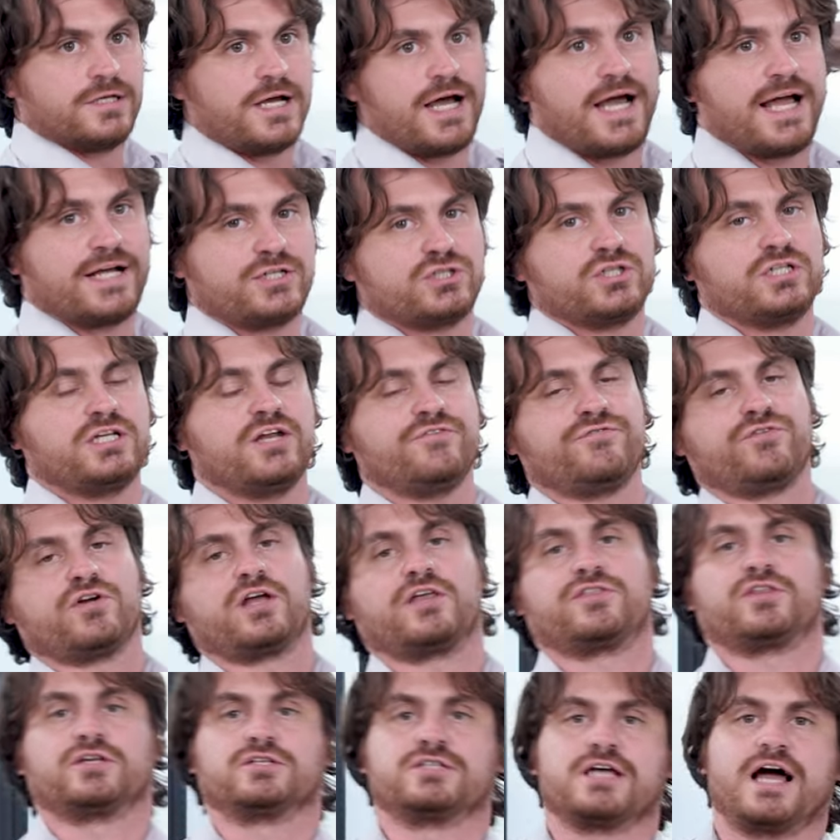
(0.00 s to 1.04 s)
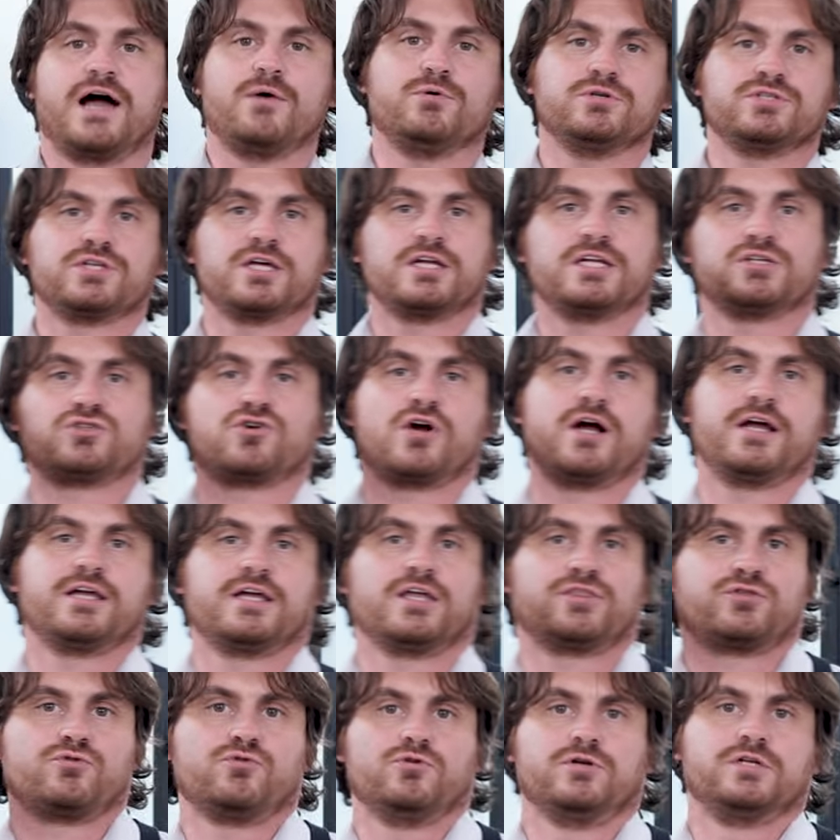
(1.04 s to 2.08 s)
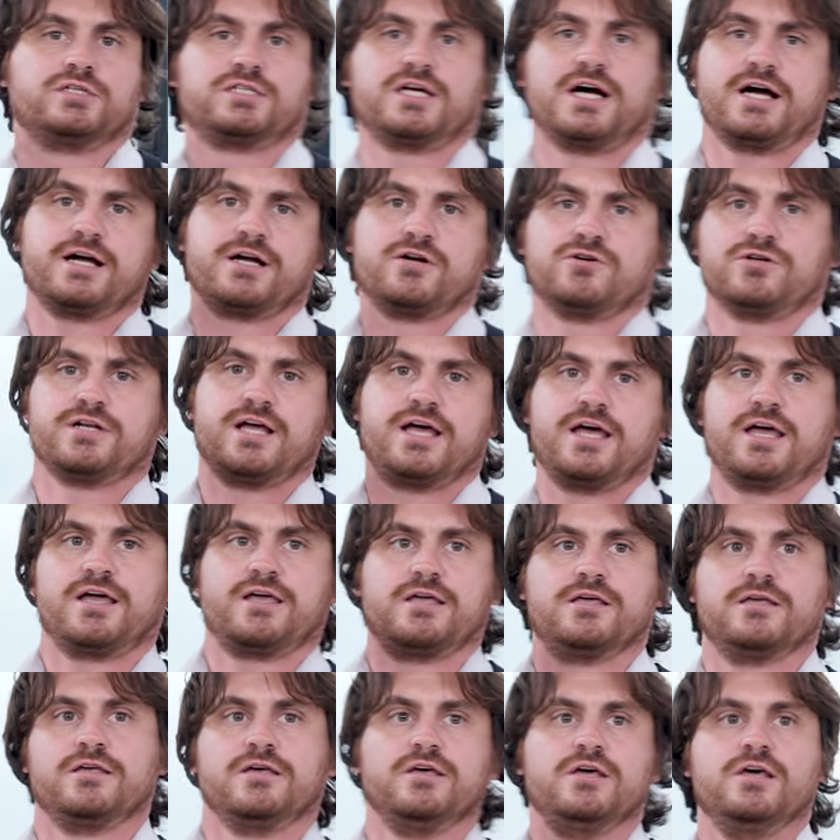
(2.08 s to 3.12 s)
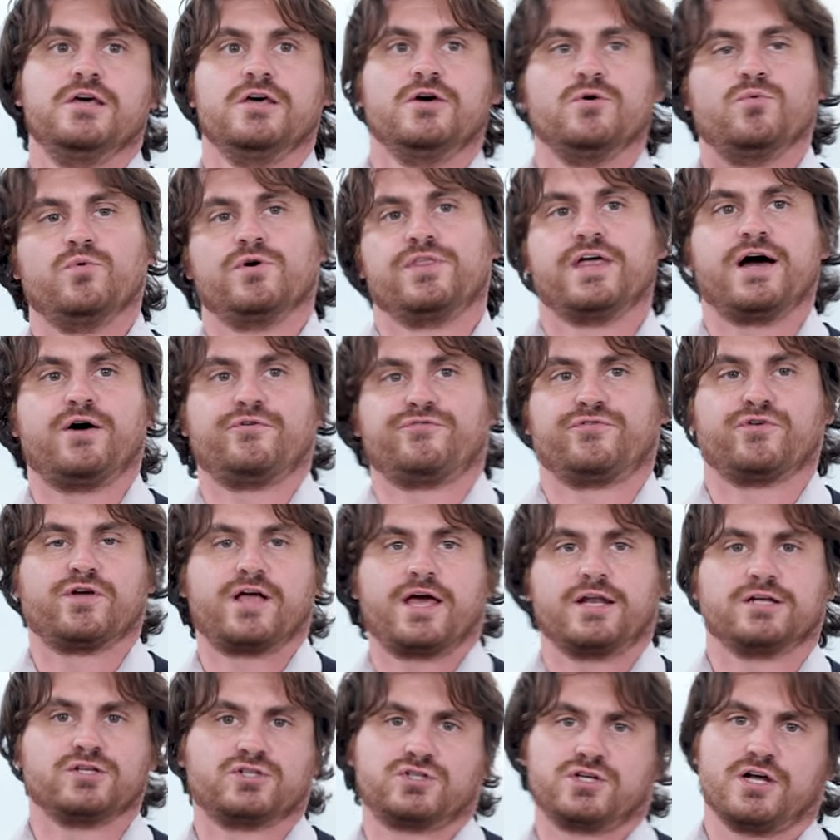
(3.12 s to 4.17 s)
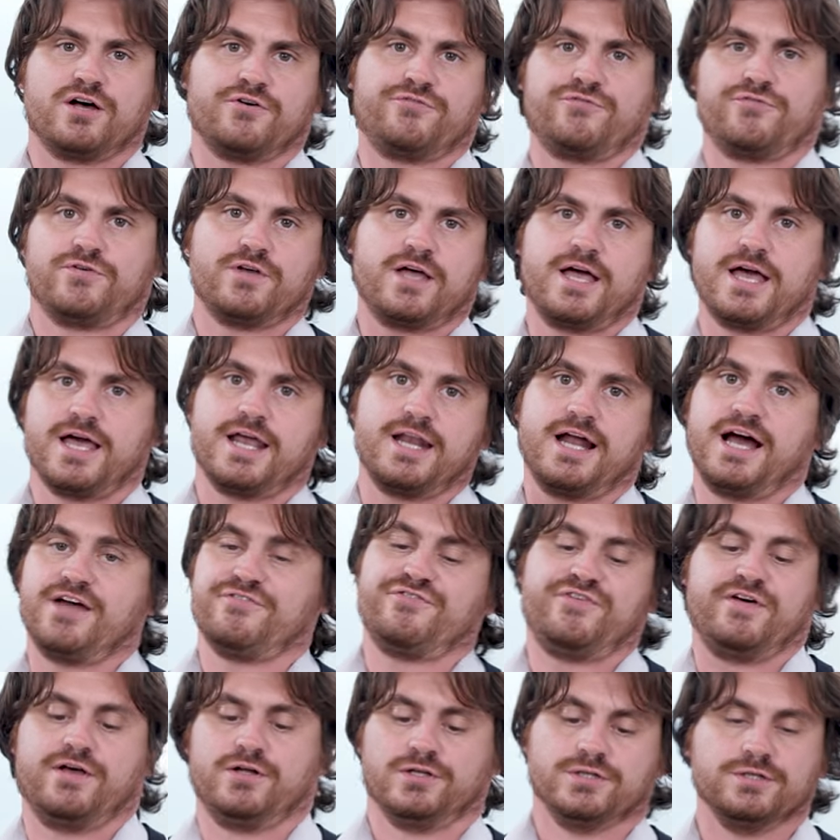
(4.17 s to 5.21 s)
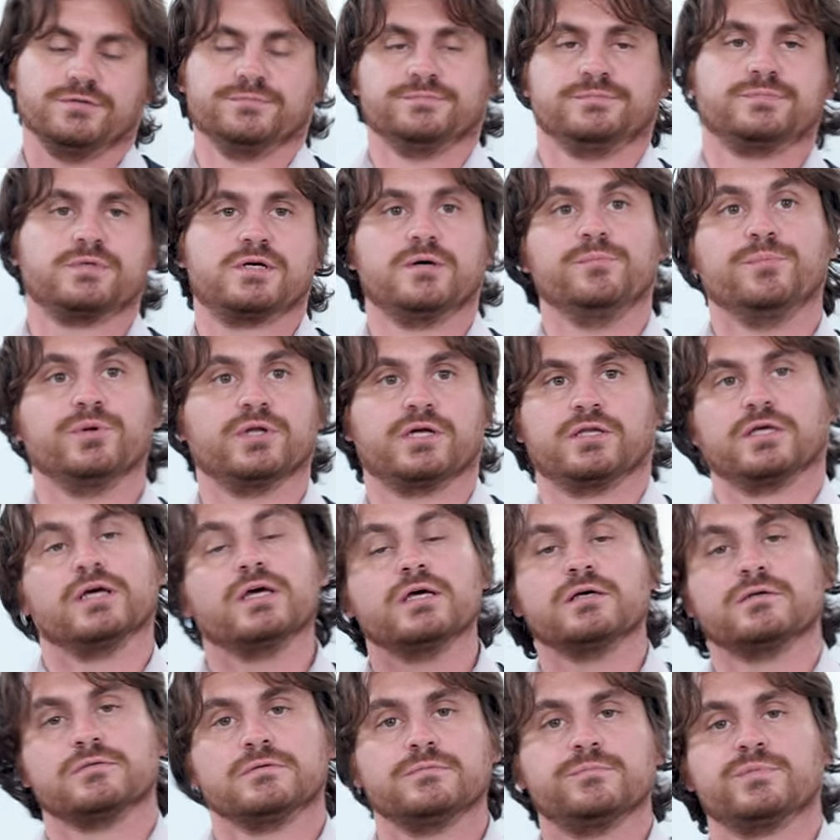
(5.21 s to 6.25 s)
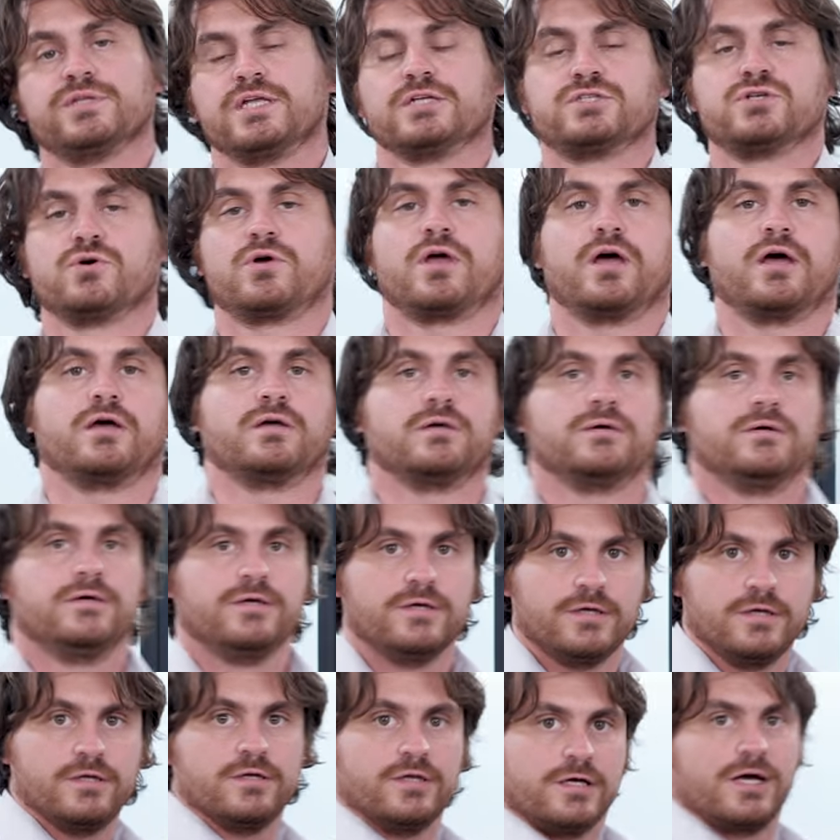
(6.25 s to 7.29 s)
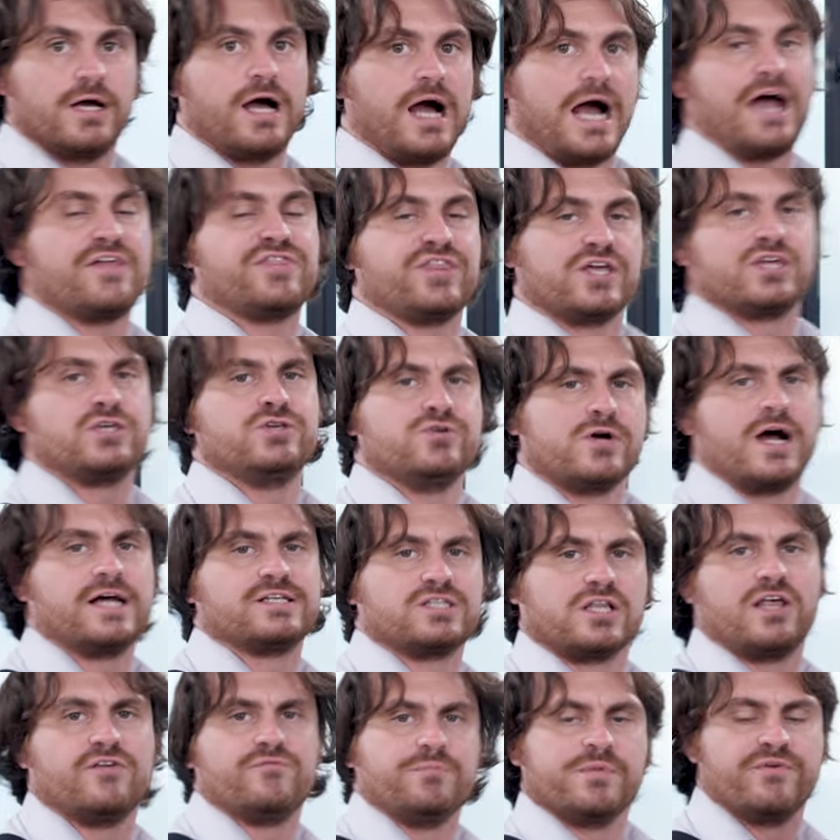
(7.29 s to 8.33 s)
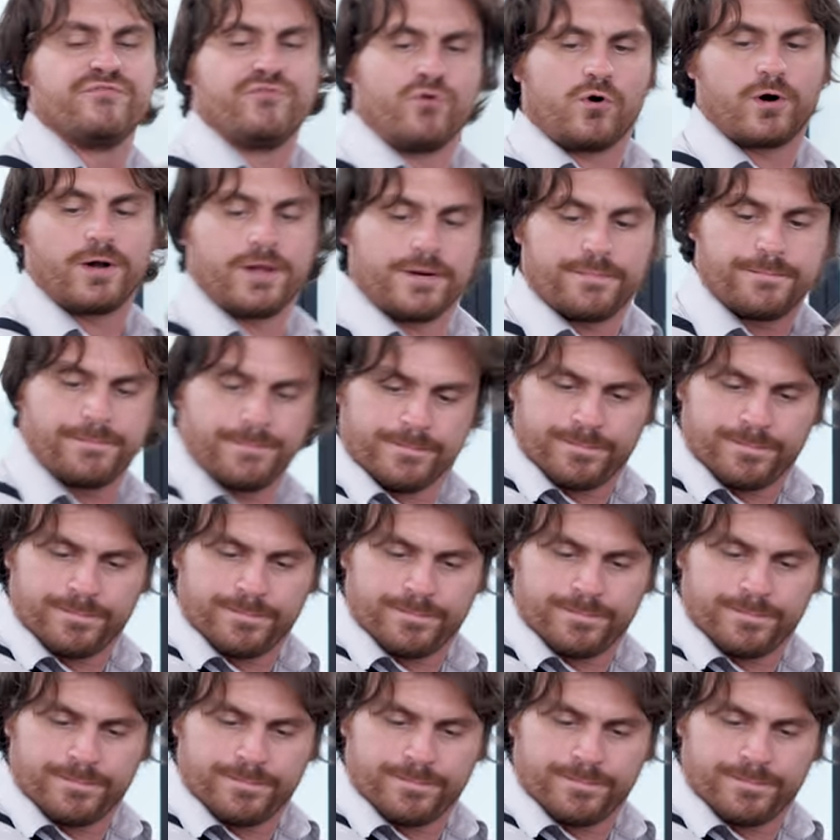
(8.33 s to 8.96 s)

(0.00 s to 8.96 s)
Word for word: I actually did forget things. I was going to try and get through an entire day without forgetting stuff, and I failed completely, but that's okay. I think you guys love me for it.